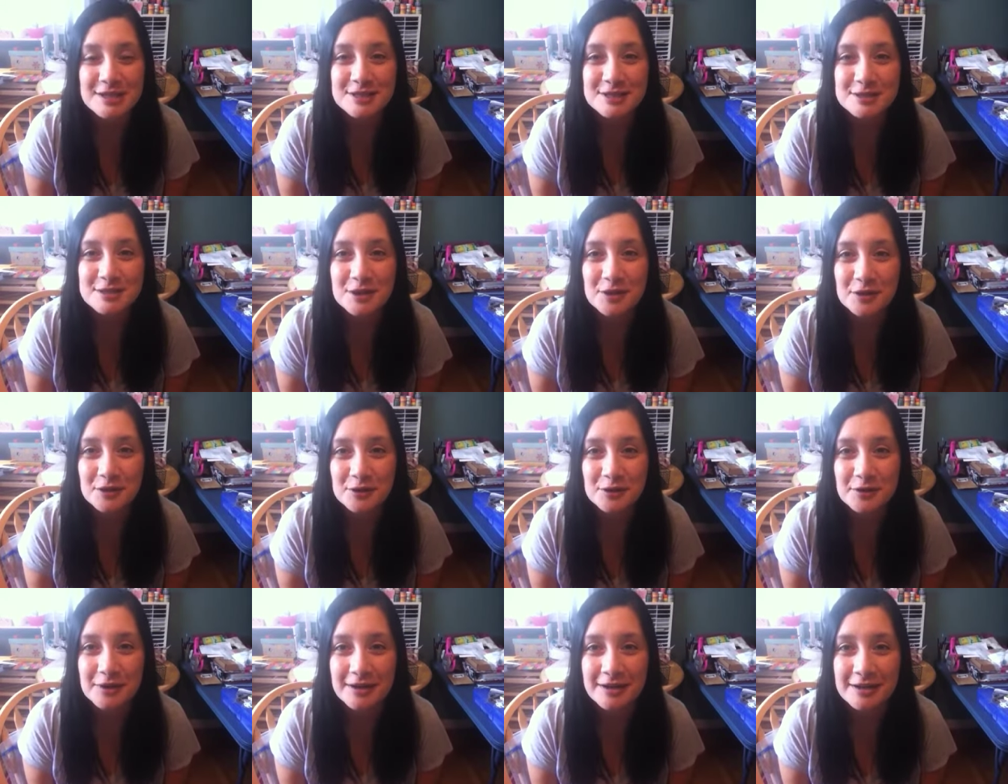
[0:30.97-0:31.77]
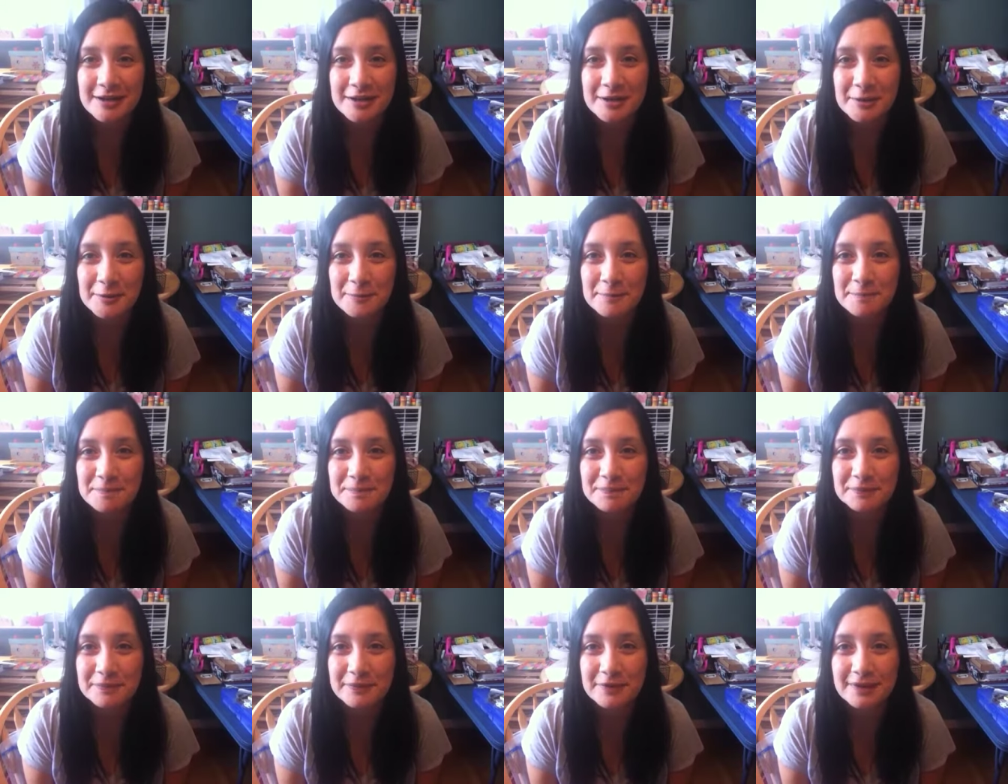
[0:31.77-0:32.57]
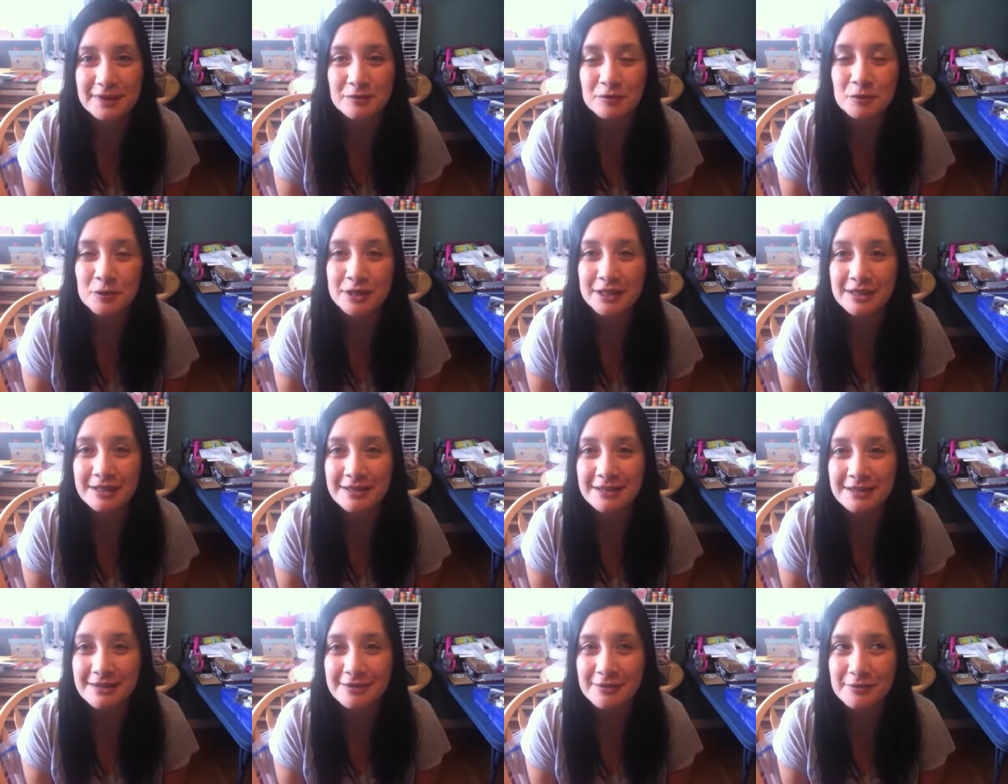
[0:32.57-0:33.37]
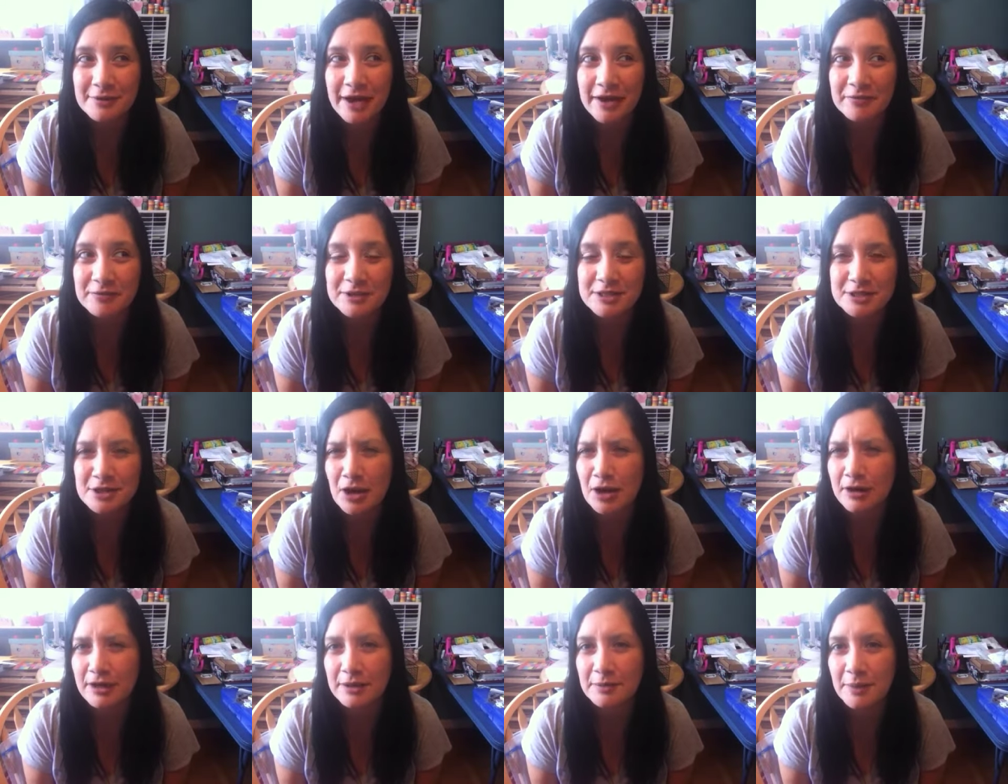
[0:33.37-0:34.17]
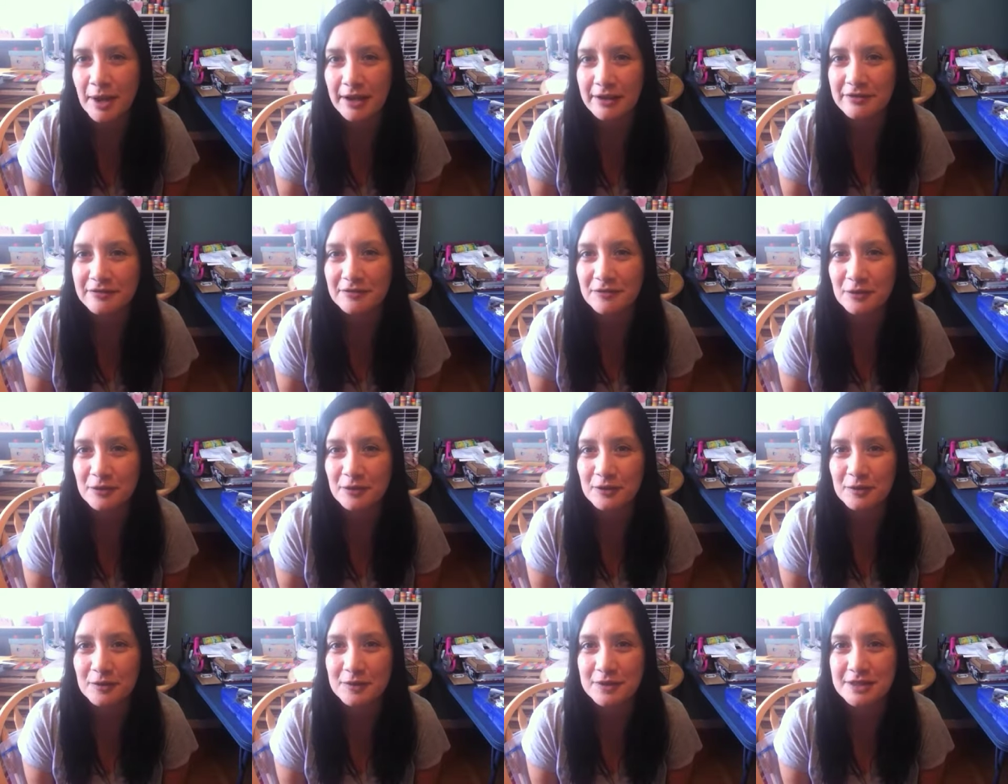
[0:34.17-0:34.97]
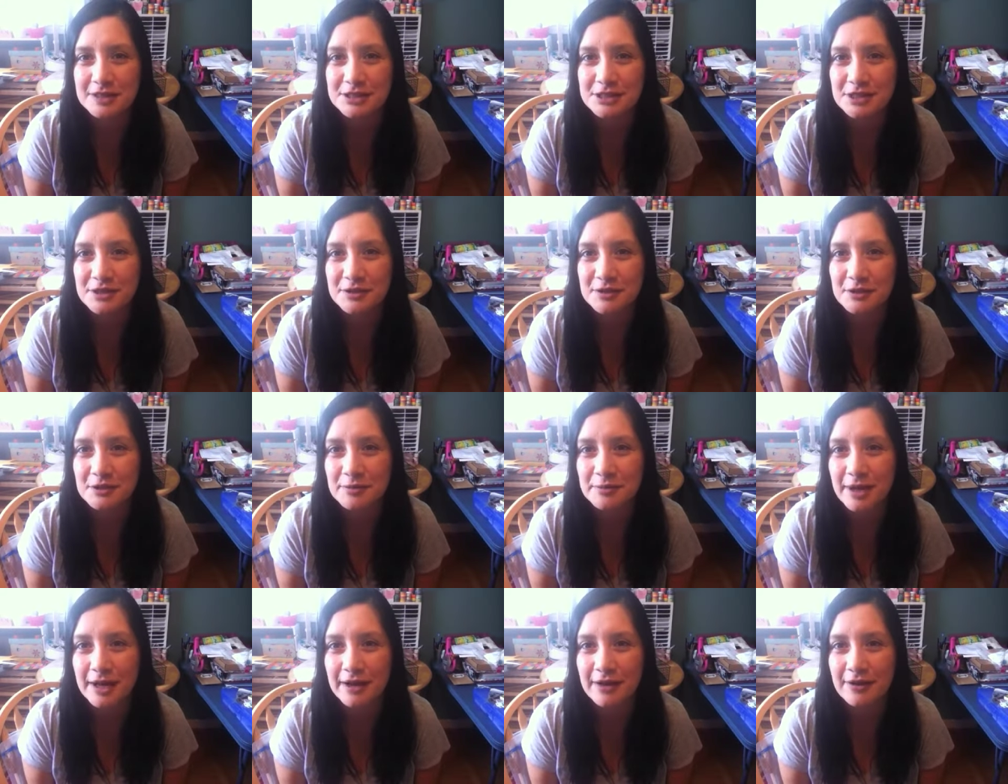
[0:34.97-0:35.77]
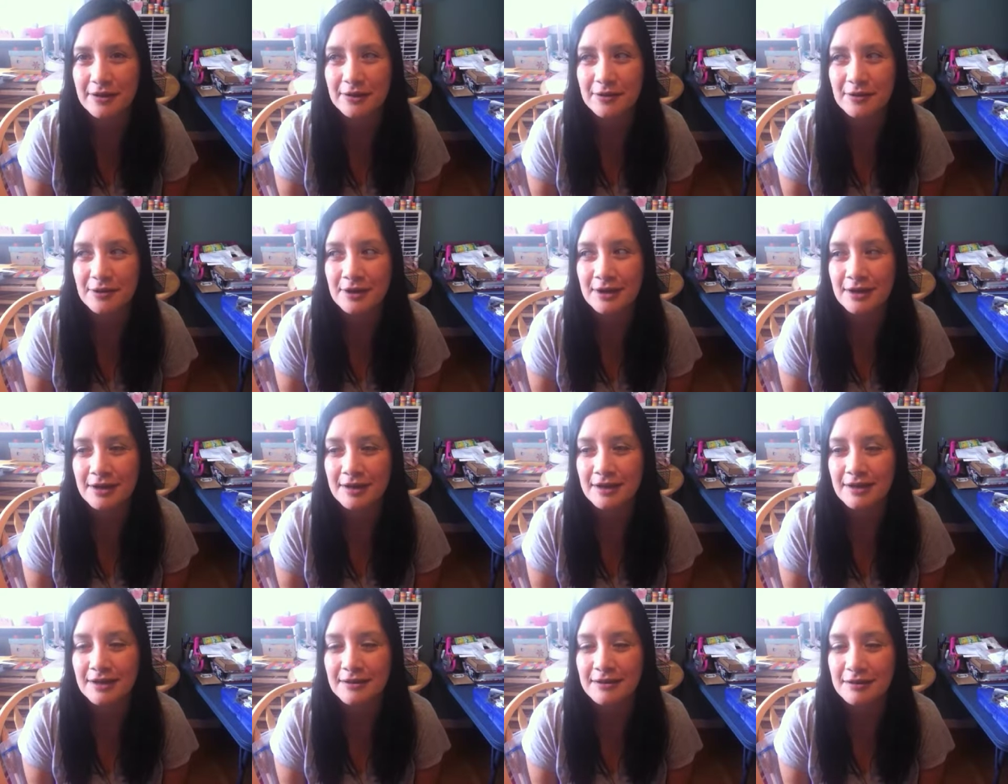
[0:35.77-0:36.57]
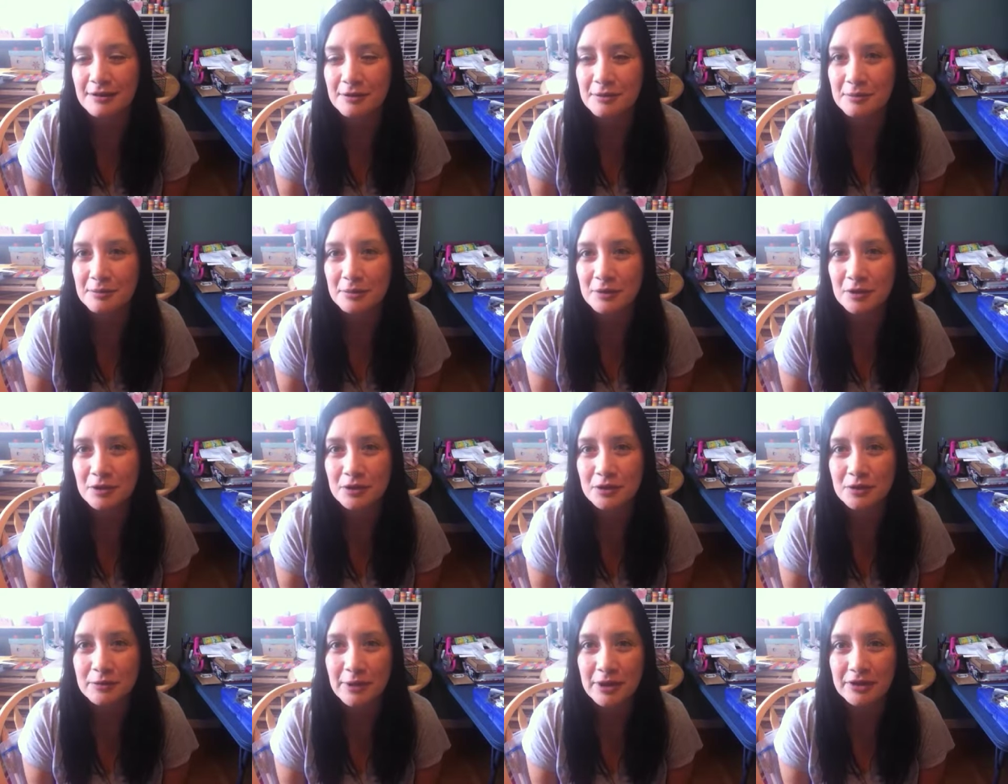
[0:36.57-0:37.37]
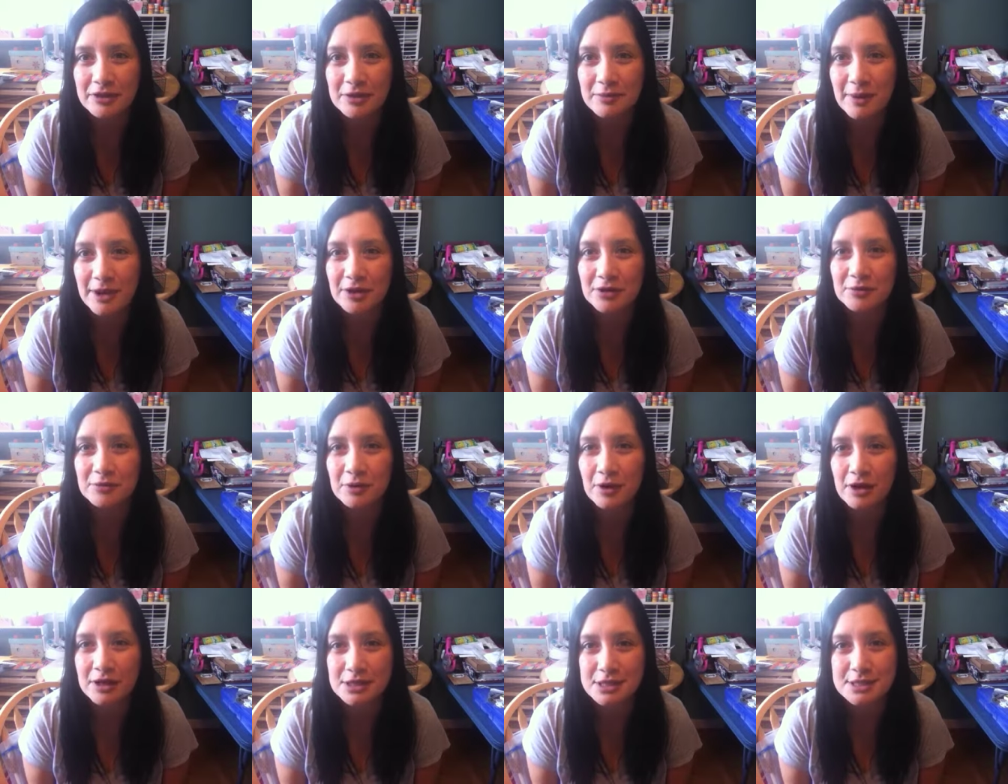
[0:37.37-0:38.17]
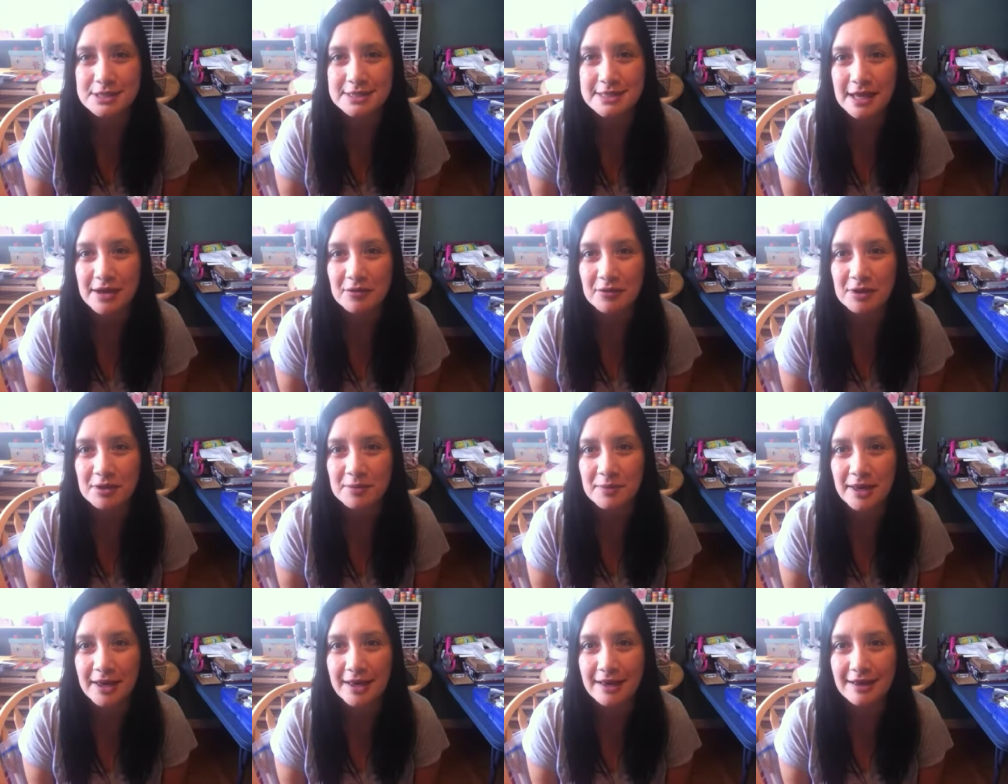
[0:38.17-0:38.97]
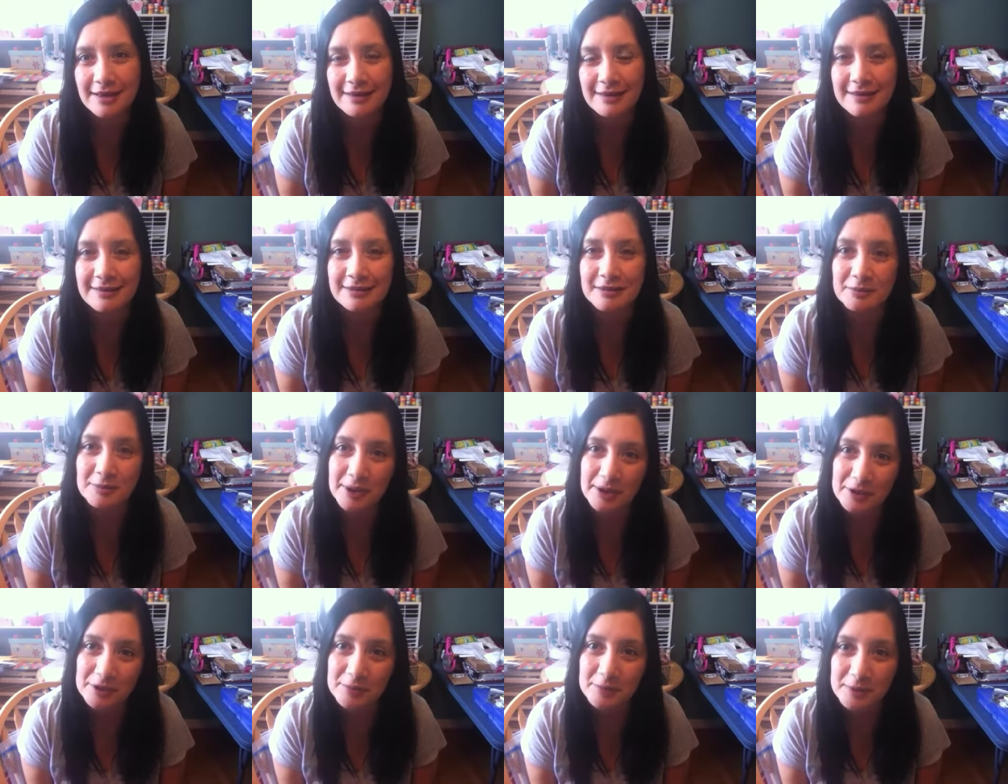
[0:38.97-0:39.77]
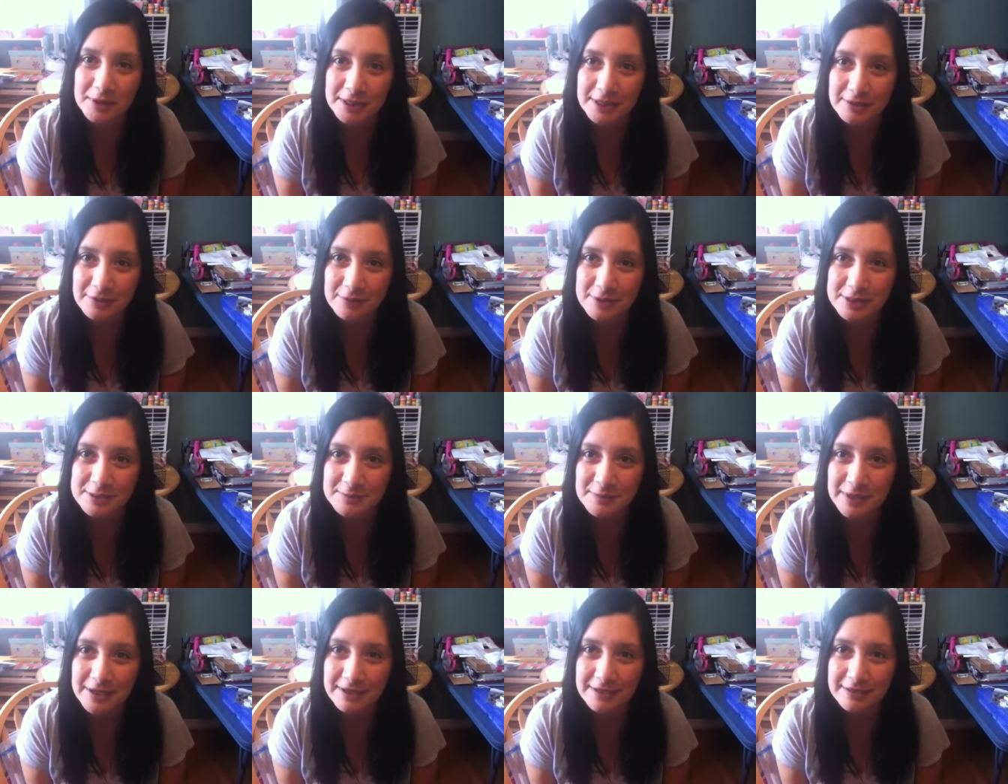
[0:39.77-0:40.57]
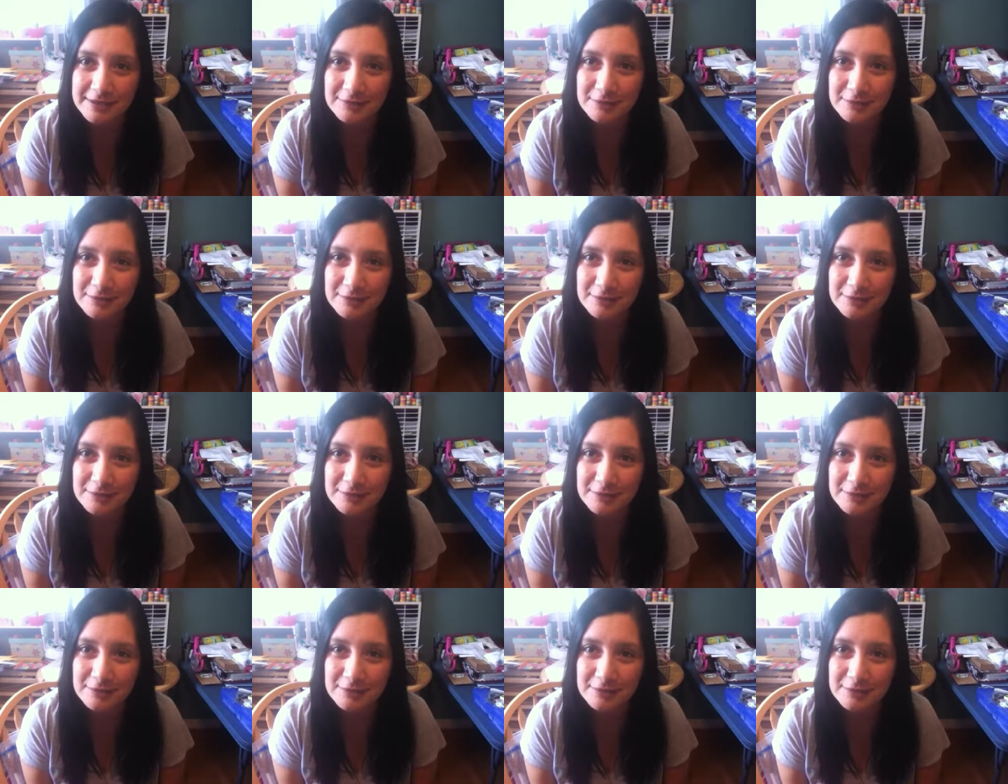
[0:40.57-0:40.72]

So um, we have been talking back and forth with each other about, um, you know, about the amount of projects that we make and the amount of money we spend.